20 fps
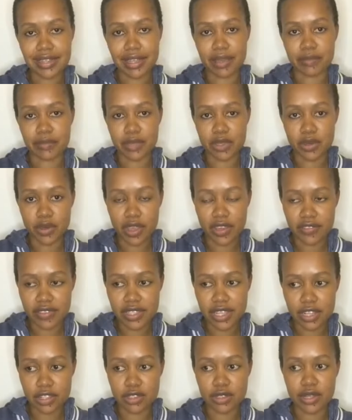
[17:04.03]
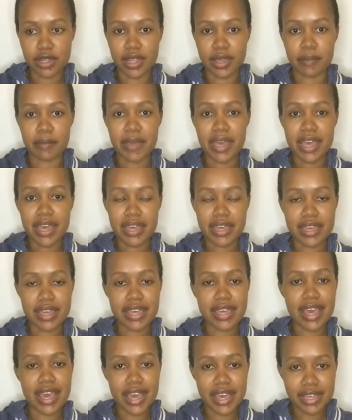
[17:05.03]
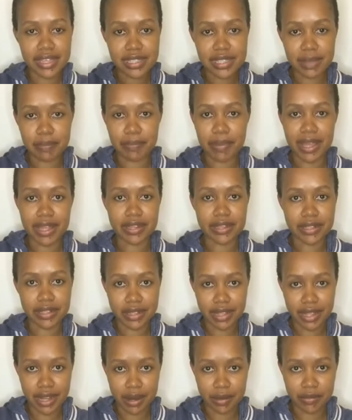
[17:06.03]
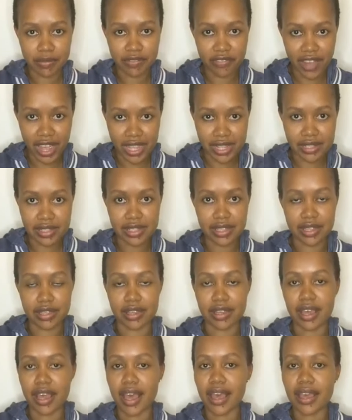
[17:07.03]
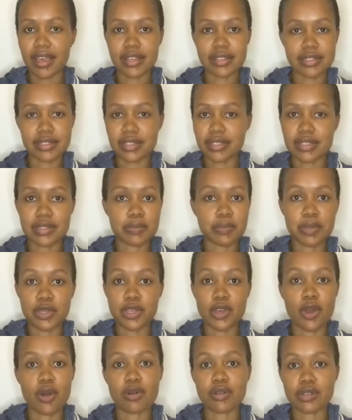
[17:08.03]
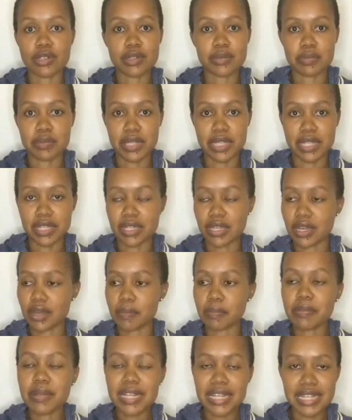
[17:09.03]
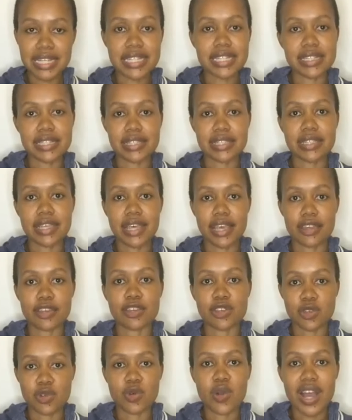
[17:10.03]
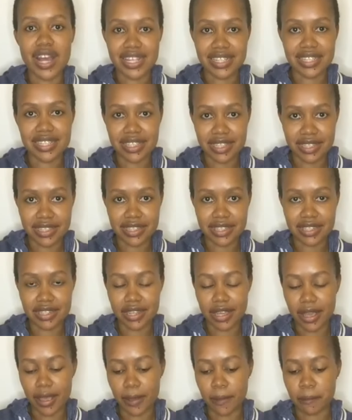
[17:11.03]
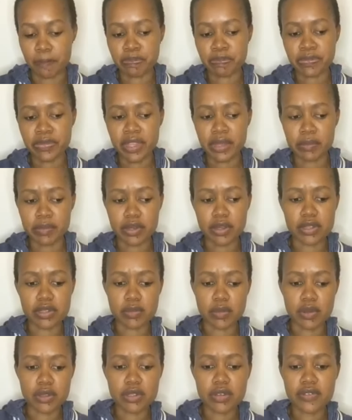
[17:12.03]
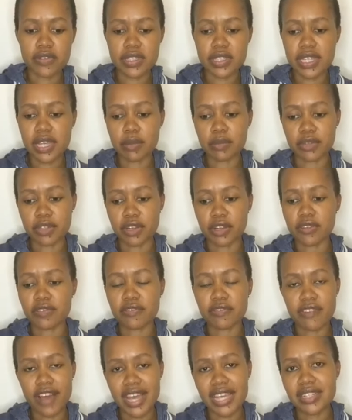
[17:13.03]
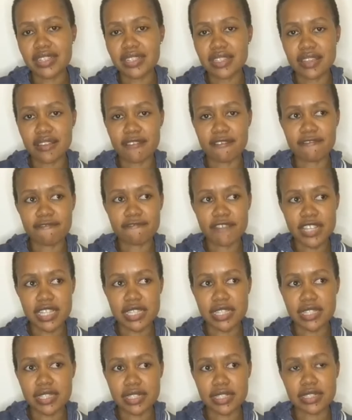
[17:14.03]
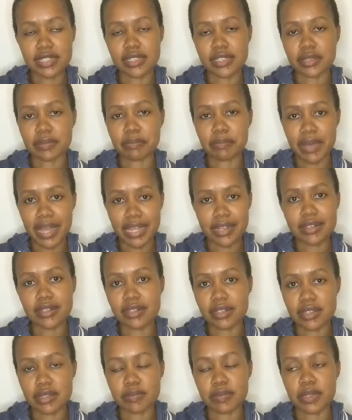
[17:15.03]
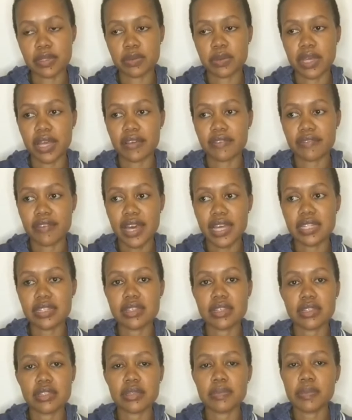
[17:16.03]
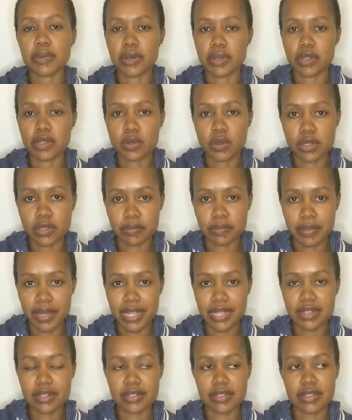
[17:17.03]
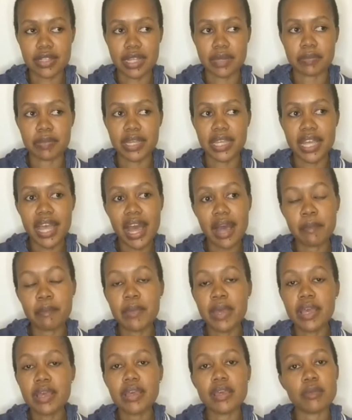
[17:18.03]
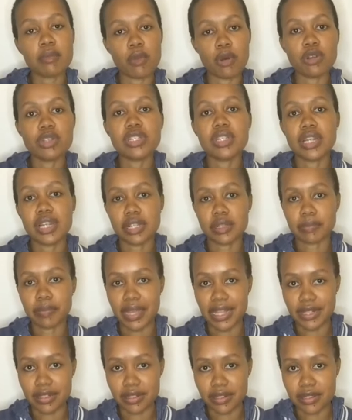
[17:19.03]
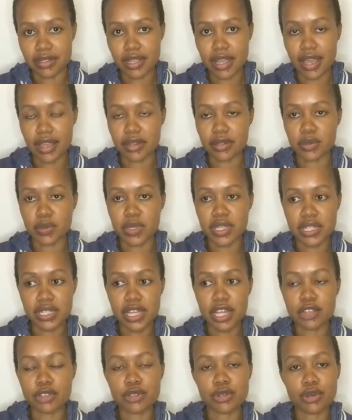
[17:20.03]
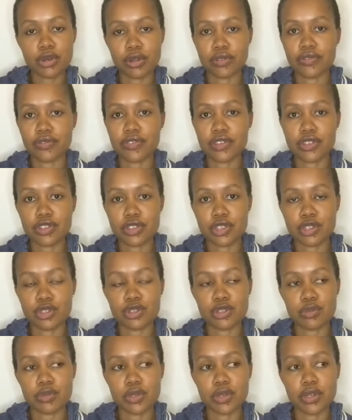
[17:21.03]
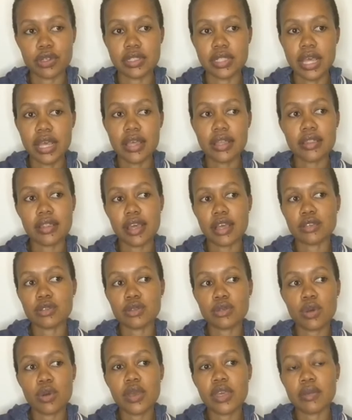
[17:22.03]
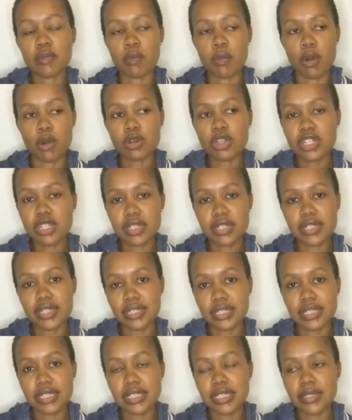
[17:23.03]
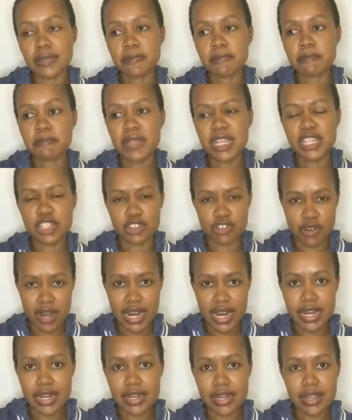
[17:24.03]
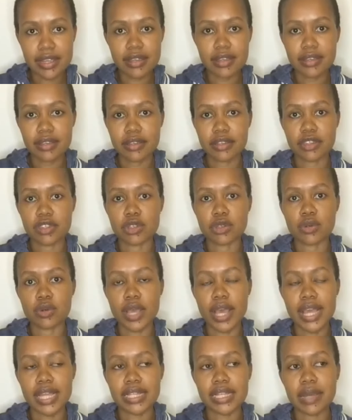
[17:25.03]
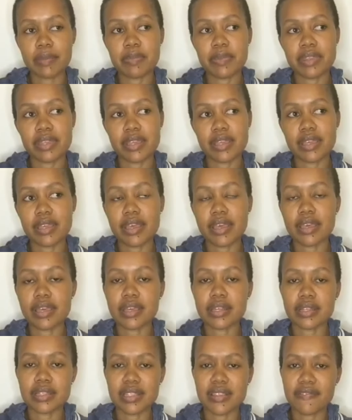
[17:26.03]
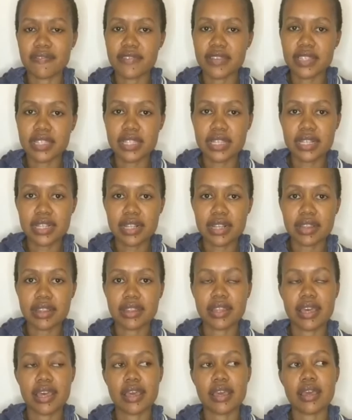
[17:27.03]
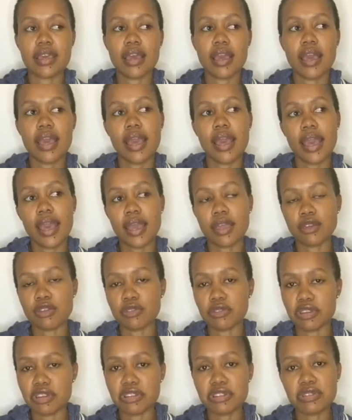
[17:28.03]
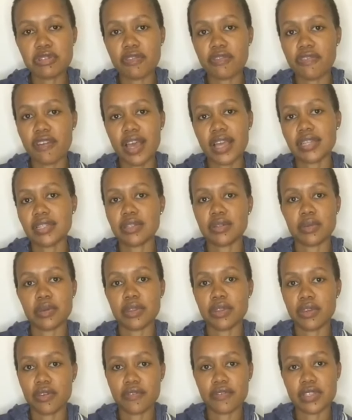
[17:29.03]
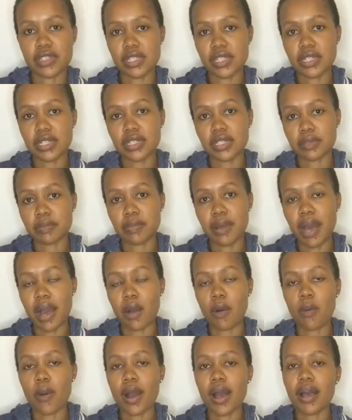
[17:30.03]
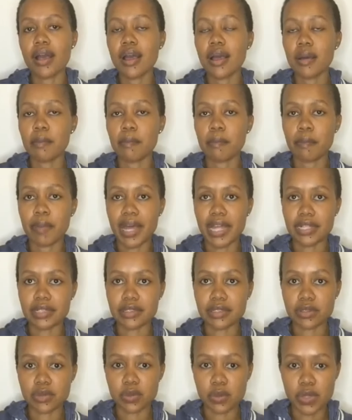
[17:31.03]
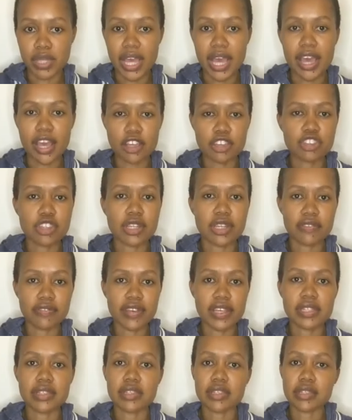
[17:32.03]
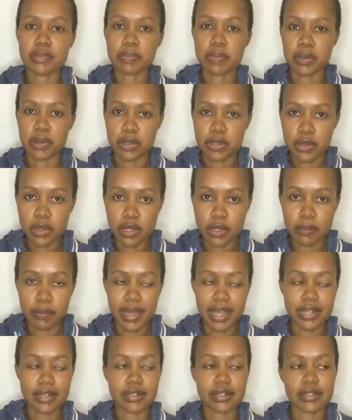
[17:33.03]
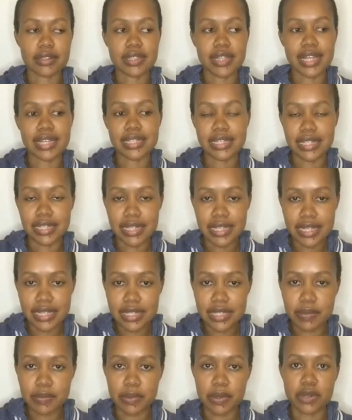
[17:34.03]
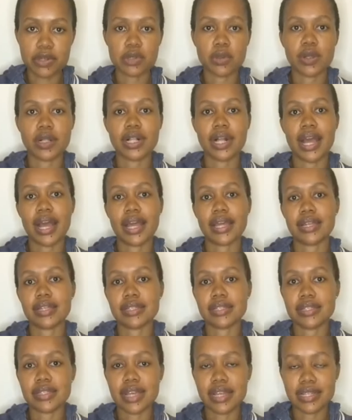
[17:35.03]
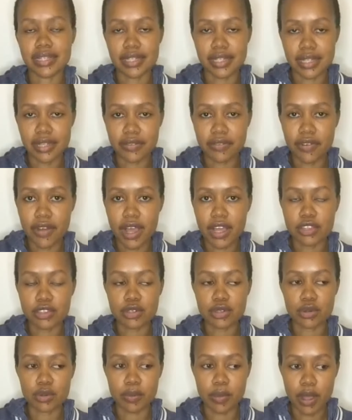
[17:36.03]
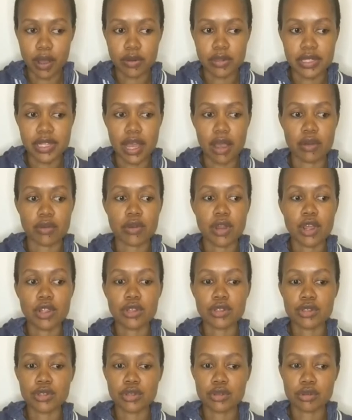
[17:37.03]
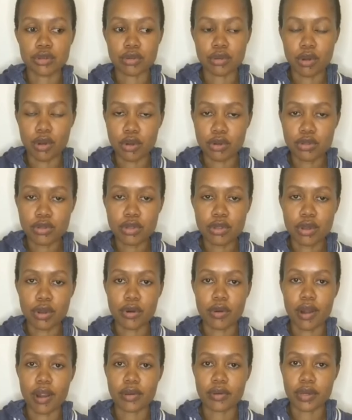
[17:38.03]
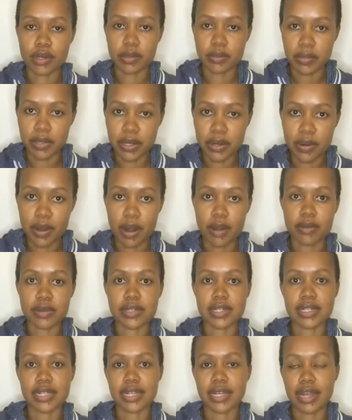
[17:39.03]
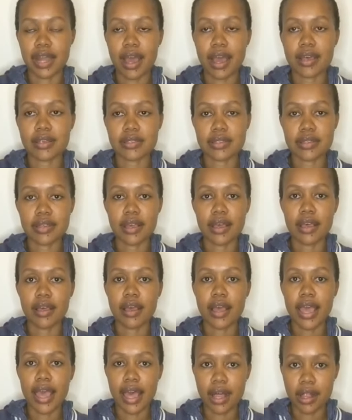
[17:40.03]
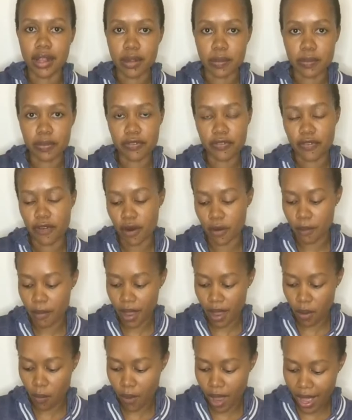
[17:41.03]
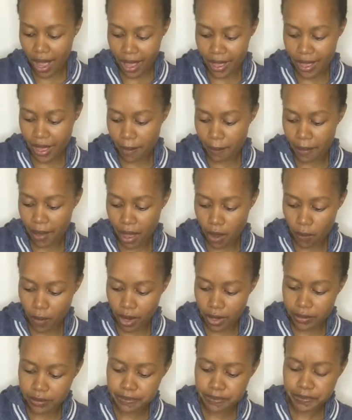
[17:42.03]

them, you have said to them, here is a battle that I'm fighting, it's beyond me, please can you assist? Because most of the time we're not fighting physical battles, but we are fighting spiritual battles that become emotional battles, and we tend to confuse the two because they are so emotionally draining. You end up thinking it is a physical thing and you need to fight it with your physical power, but we are actually facing spiritual battles that need spiritual guidance, that need for us to bow down, to go to the ground and be grounded and ask help from our higher power.